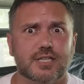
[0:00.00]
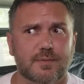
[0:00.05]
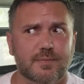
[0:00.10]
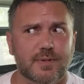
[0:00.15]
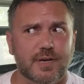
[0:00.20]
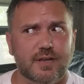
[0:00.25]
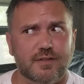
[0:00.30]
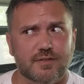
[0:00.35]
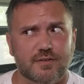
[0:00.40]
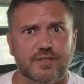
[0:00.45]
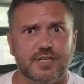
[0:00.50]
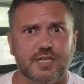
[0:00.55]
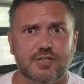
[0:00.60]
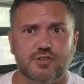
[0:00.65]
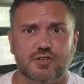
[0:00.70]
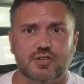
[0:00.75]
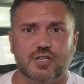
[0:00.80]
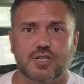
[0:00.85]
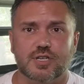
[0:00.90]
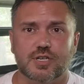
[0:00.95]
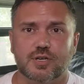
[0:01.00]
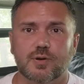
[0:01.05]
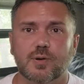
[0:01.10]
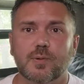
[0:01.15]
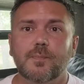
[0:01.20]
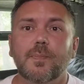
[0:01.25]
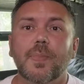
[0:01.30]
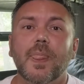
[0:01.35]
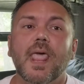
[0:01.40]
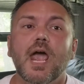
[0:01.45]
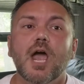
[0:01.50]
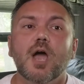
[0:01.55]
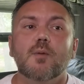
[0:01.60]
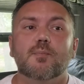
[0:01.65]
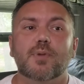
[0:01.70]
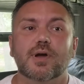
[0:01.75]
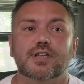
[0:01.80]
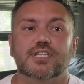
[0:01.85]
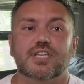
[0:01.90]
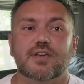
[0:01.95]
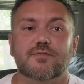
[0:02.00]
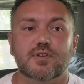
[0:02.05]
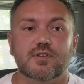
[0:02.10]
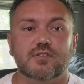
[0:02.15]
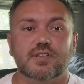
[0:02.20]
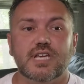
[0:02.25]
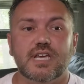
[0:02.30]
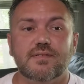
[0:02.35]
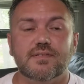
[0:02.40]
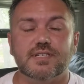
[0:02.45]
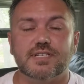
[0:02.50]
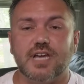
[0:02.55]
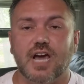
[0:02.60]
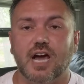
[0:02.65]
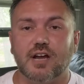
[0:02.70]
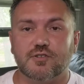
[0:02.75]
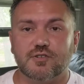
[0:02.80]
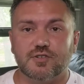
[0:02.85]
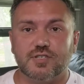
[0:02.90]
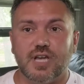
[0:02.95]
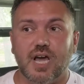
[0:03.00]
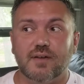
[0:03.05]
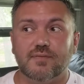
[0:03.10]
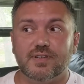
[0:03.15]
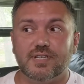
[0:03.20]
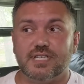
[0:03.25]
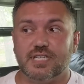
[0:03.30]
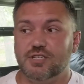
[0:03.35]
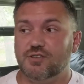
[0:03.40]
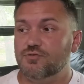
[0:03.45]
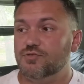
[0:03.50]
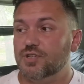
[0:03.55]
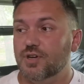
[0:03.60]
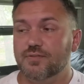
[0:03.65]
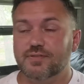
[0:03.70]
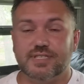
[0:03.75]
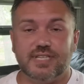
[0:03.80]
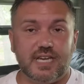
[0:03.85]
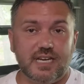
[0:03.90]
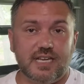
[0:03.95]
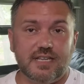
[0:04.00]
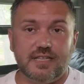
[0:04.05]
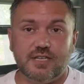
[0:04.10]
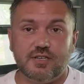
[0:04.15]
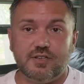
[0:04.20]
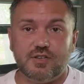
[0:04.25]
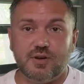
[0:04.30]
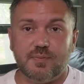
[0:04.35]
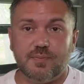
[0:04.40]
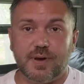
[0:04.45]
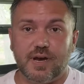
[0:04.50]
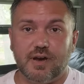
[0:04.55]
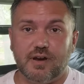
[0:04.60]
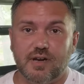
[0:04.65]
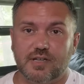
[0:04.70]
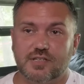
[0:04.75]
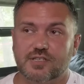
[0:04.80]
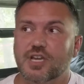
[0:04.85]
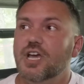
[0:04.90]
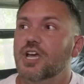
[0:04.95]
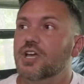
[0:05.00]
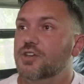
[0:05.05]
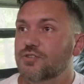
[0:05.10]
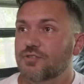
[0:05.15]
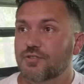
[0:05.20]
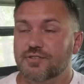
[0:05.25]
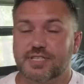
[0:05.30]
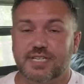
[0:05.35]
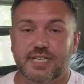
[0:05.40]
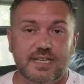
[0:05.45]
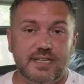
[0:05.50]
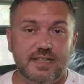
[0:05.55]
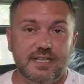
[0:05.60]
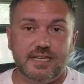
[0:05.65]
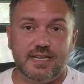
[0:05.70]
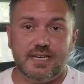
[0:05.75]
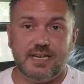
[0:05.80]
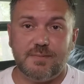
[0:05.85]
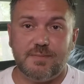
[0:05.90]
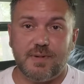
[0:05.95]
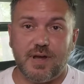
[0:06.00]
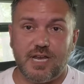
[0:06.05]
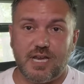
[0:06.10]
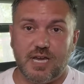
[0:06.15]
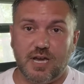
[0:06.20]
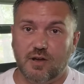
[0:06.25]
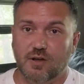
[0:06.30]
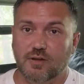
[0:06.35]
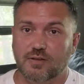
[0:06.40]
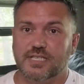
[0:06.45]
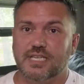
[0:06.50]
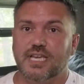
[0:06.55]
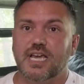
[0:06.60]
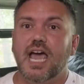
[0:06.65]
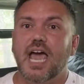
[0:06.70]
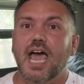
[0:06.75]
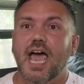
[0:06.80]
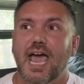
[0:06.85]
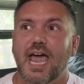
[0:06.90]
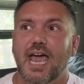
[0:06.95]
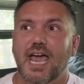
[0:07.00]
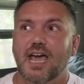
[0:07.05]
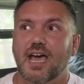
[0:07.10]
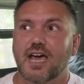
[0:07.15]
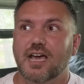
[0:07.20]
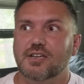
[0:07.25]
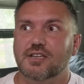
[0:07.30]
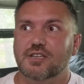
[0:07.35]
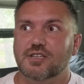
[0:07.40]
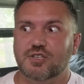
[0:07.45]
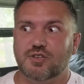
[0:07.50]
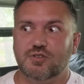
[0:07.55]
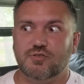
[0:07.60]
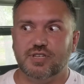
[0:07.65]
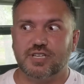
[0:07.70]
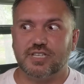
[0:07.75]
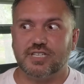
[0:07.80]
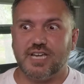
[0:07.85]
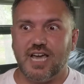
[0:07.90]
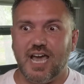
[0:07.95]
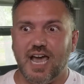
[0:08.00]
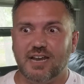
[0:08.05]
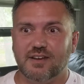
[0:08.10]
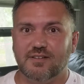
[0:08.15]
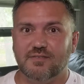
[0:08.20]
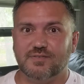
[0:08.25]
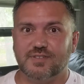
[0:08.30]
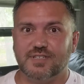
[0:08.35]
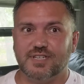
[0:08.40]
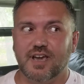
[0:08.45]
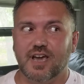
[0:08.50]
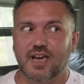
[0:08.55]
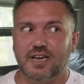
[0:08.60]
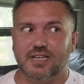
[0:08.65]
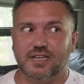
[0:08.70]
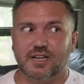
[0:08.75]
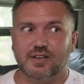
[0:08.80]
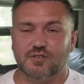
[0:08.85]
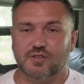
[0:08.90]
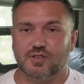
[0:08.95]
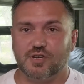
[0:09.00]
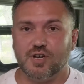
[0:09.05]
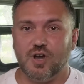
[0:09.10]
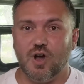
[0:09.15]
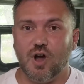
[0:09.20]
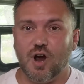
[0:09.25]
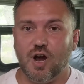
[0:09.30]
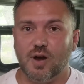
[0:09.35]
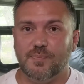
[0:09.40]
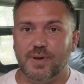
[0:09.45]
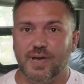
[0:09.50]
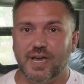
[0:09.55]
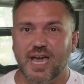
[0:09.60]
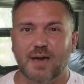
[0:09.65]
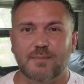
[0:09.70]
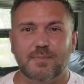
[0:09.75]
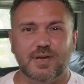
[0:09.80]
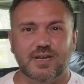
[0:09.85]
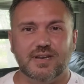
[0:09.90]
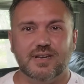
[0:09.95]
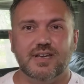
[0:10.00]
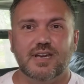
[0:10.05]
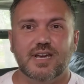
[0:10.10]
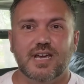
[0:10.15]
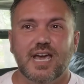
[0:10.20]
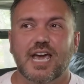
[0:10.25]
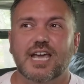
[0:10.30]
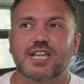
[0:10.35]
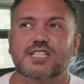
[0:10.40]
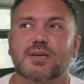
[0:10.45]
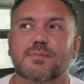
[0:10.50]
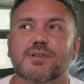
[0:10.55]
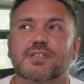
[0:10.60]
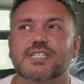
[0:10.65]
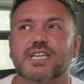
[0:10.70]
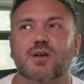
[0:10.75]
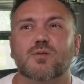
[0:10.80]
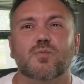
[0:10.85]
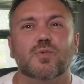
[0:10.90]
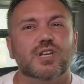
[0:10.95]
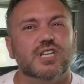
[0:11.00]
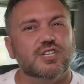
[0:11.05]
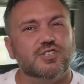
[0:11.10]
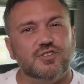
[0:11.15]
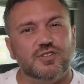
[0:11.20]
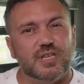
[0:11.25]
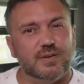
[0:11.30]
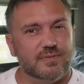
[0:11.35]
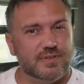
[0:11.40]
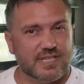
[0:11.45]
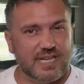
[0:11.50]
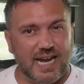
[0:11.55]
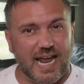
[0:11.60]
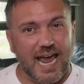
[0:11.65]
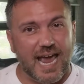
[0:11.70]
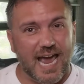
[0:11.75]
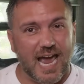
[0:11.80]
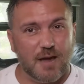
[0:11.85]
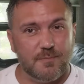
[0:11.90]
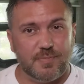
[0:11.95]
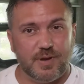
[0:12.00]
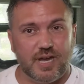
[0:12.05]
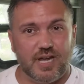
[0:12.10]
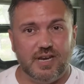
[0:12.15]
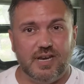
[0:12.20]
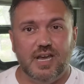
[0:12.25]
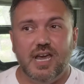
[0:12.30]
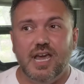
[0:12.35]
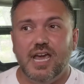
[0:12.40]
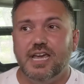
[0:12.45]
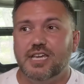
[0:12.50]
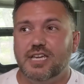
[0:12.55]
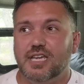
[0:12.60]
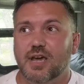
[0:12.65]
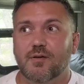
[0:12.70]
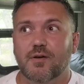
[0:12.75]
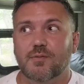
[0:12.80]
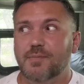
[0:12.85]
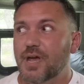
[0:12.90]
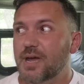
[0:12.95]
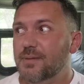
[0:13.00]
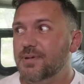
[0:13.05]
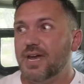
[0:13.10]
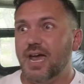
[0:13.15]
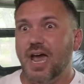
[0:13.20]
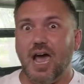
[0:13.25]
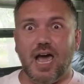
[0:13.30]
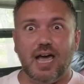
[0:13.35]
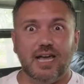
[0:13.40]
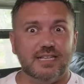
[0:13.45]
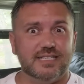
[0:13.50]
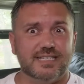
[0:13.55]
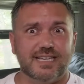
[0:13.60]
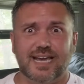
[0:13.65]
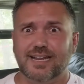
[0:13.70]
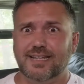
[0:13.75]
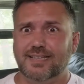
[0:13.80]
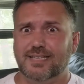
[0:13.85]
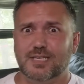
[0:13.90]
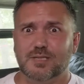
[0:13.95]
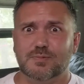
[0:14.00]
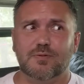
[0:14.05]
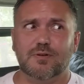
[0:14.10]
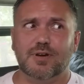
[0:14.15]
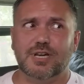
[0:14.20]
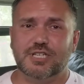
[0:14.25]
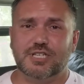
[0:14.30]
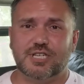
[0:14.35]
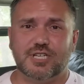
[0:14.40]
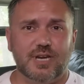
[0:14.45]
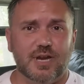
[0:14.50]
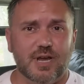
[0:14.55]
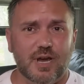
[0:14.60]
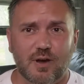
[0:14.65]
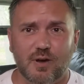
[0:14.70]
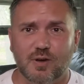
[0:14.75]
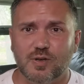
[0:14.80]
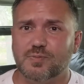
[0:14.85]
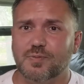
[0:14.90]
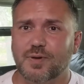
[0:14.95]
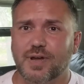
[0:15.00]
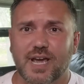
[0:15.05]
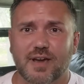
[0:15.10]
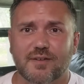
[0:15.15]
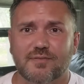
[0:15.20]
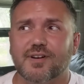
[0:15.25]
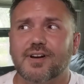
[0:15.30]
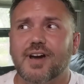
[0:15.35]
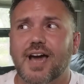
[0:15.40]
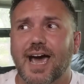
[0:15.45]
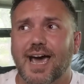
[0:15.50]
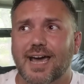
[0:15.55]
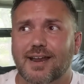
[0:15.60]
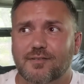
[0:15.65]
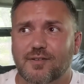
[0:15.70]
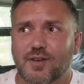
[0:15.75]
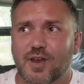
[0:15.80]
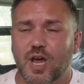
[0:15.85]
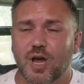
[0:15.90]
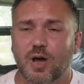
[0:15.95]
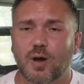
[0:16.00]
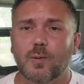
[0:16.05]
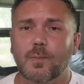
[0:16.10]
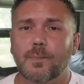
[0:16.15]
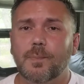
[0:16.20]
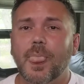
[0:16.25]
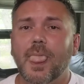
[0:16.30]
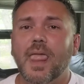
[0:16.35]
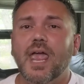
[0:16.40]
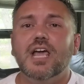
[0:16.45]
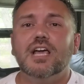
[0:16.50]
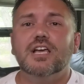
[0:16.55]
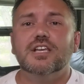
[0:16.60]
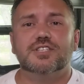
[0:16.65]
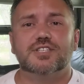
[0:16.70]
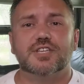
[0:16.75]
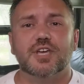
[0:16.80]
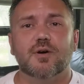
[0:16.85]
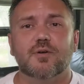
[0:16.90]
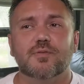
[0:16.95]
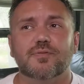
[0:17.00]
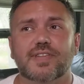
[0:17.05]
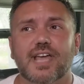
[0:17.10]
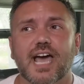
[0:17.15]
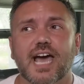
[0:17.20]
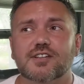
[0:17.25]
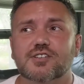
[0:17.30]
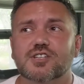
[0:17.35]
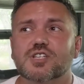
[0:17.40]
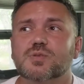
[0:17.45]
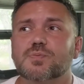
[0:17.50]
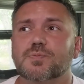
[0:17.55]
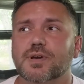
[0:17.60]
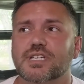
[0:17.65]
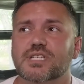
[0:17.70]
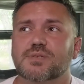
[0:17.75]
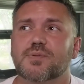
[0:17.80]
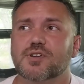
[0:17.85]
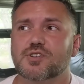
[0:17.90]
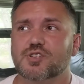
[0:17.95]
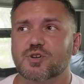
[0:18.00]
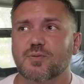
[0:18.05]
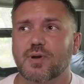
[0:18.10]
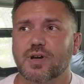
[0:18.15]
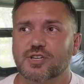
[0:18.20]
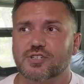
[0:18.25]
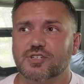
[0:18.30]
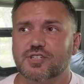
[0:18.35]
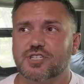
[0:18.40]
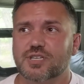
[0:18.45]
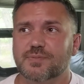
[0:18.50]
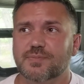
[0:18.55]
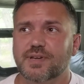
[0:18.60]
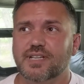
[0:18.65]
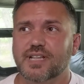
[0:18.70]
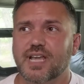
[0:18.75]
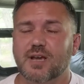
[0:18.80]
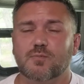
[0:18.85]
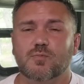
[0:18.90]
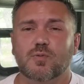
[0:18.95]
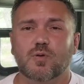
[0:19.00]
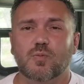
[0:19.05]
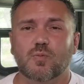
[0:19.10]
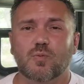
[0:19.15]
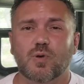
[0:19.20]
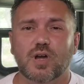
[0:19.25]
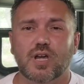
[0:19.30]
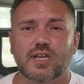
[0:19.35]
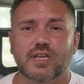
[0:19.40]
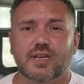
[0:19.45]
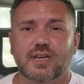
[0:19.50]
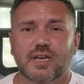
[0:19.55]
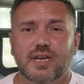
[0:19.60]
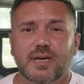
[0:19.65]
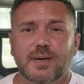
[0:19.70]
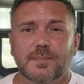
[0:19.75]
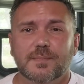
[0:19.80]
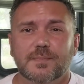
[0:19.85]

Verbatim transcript: so many other things you can do. But if you leave the doctor's office and you don't say anything to your parents, you don't say anything to anybody else, and you just kind of tuck it under the carpet. I mean, it's almost like, what did you think was going to happen? You know, and maybe hindsight at this point, she knows, whatever. I don't know. So that just brings a bunch of questions to me like, well, what?